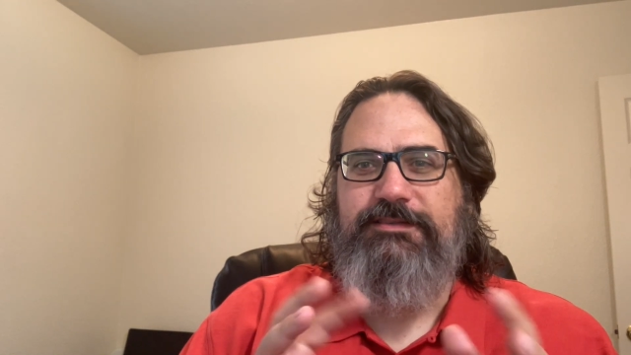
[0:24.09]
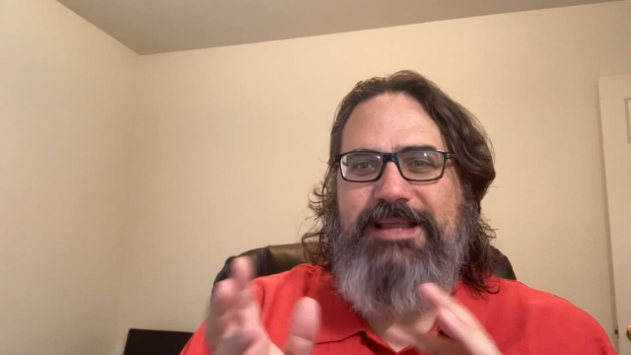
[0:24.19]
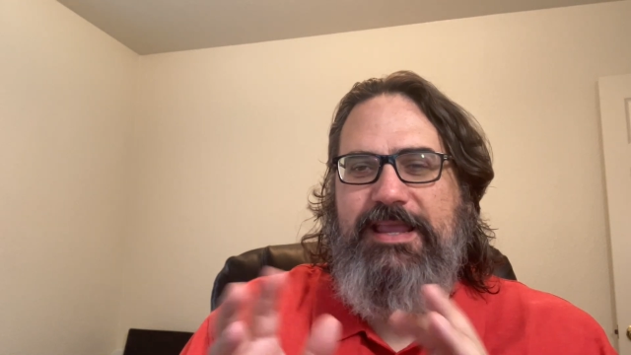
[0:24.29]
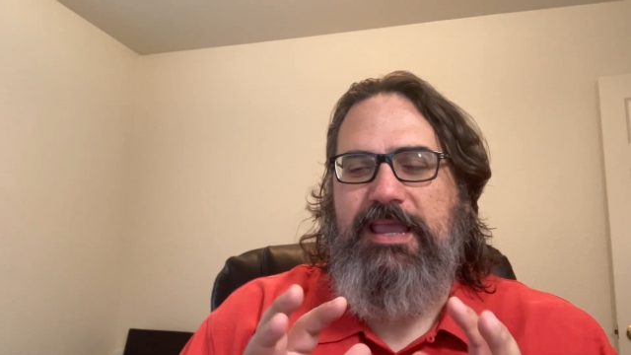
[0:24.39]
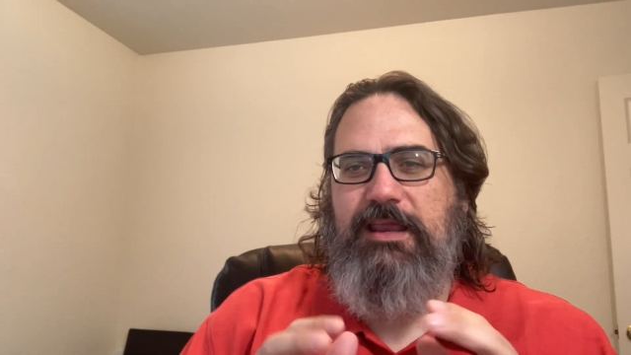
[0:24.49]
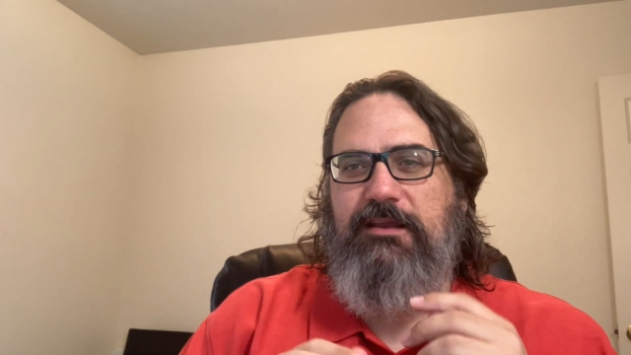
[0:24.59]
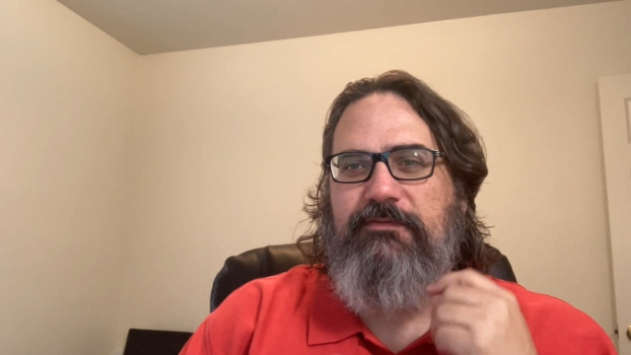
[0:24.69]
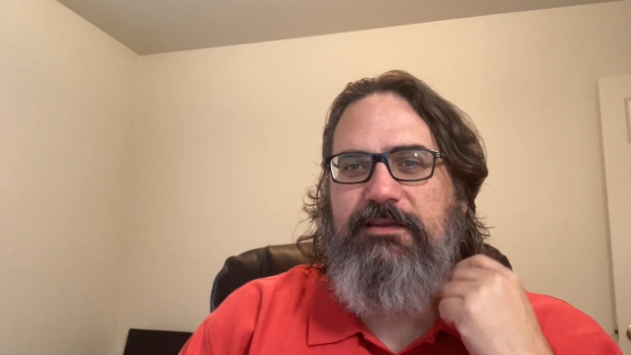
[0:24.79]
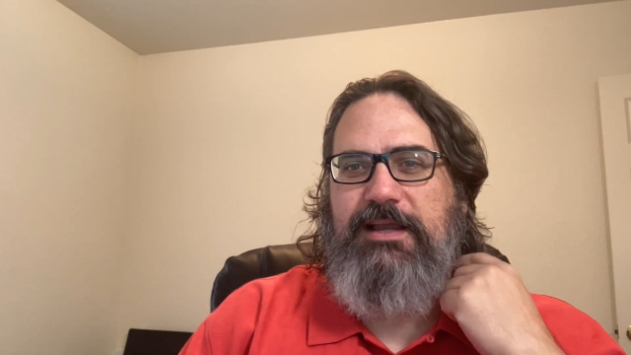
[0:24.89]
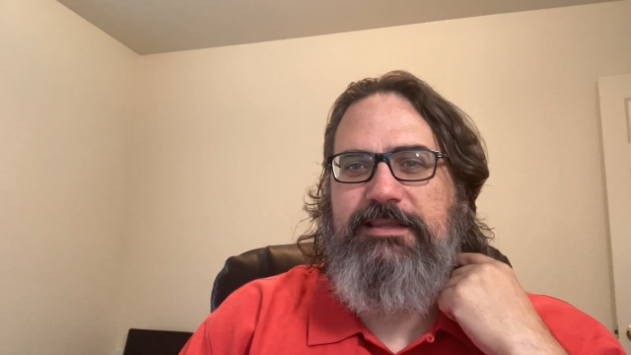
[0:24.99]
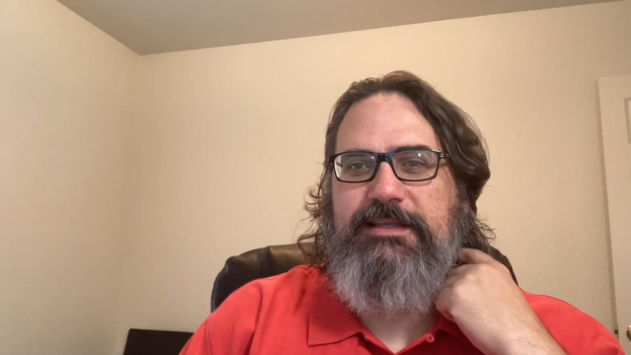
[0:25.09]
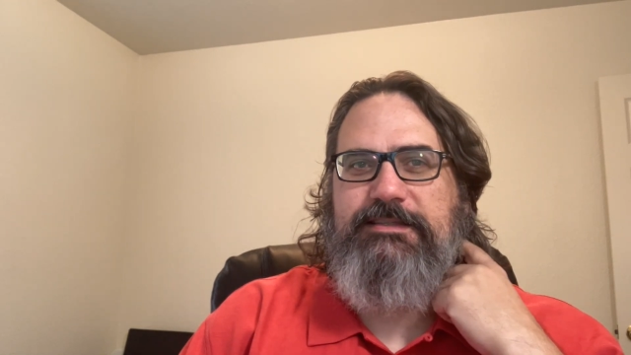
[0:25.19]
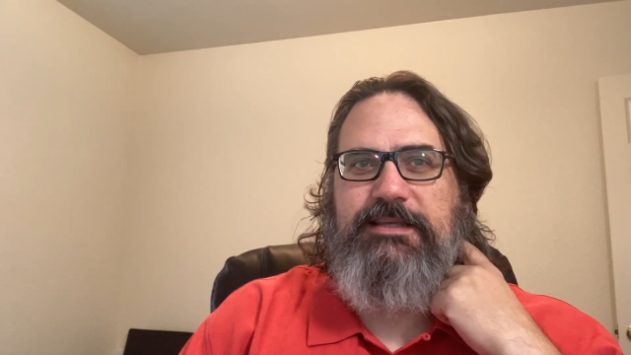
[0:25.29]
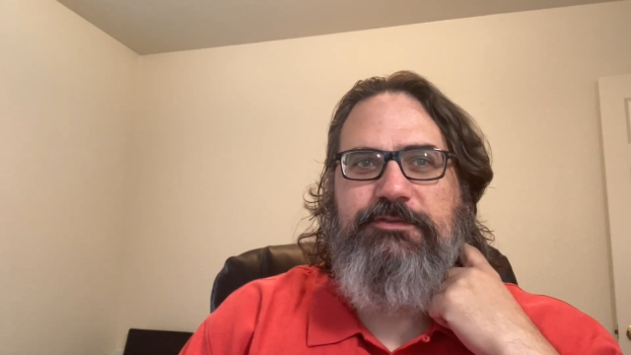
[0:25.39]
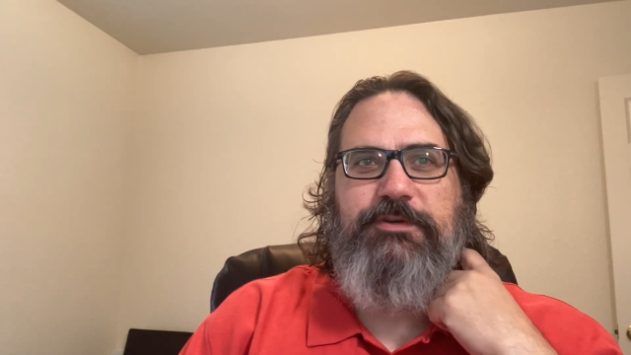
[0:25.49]
decade of the 19th
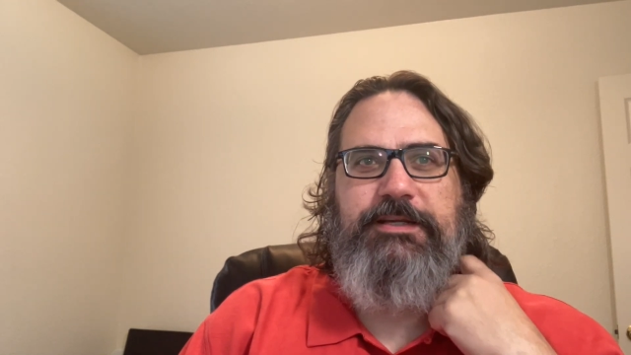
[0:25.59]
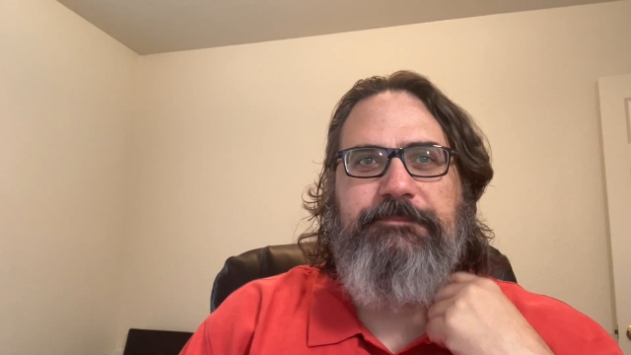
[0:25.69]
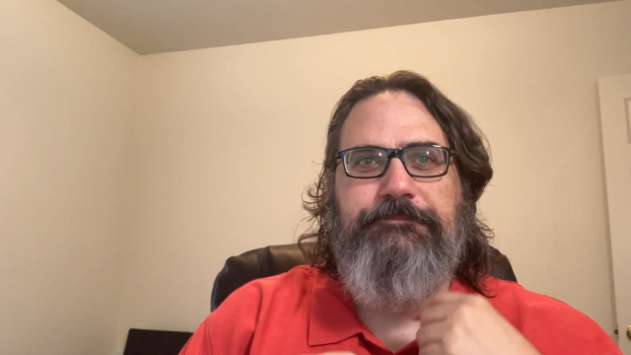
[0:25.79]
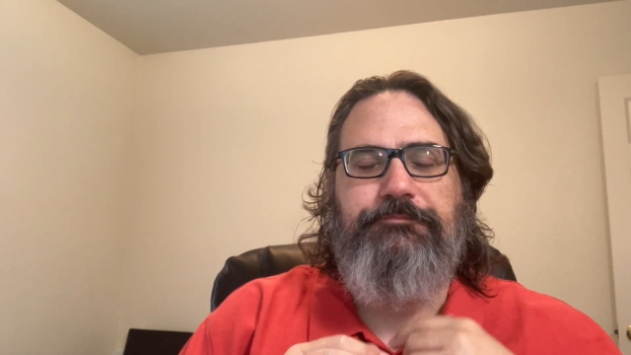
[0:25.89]
century.